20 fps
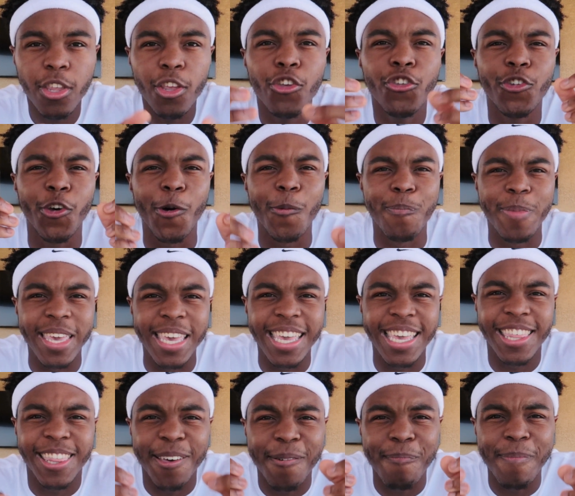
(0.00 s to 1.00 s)
So
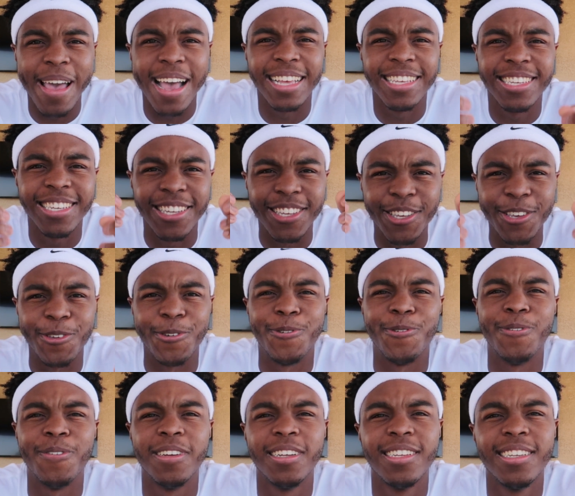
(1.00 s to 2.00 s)
be the best you.
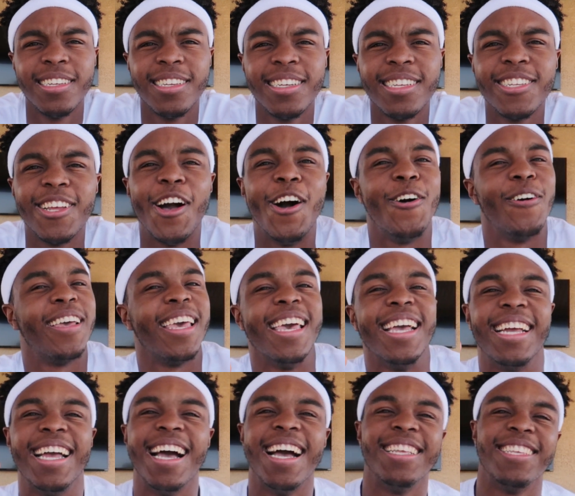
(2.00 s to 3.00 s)
Okay
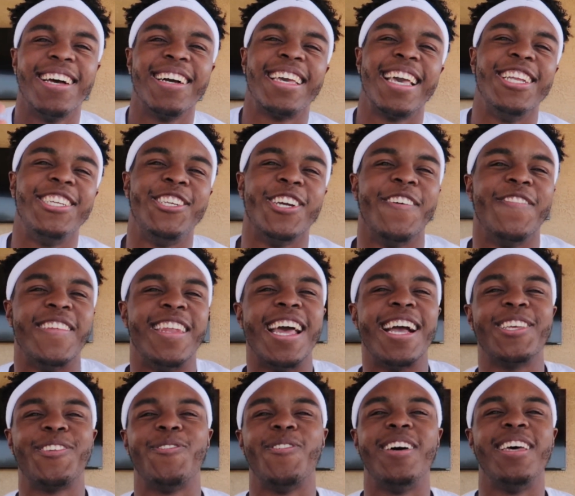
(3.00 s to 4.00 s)
guys, I'll catch you on the
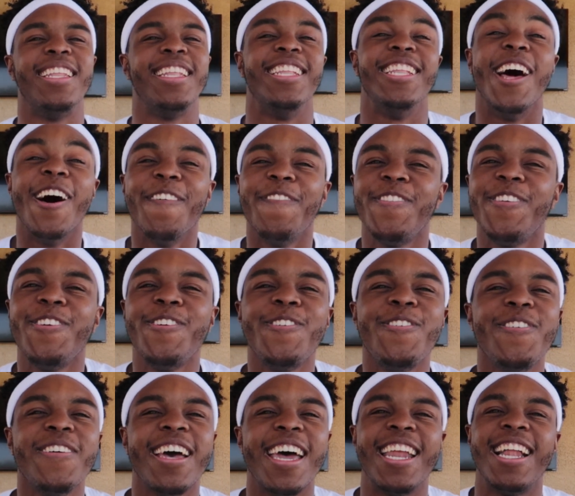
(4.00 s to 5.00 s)
next one. Love
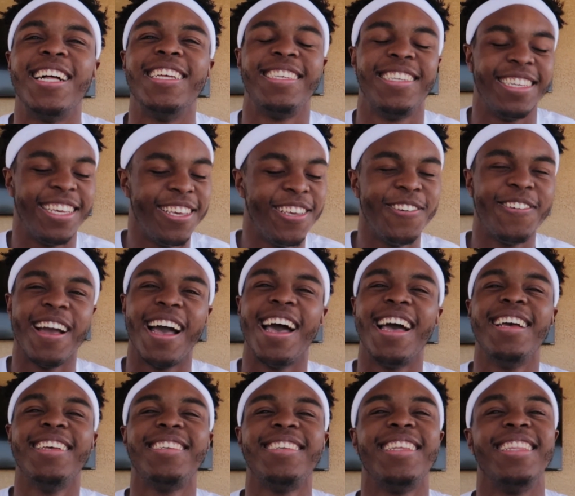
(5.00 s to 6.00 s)
you, and I'll see you
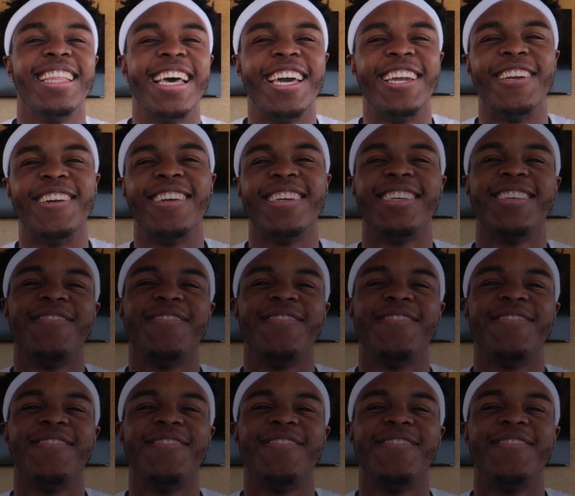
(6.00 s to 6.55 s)
guys later.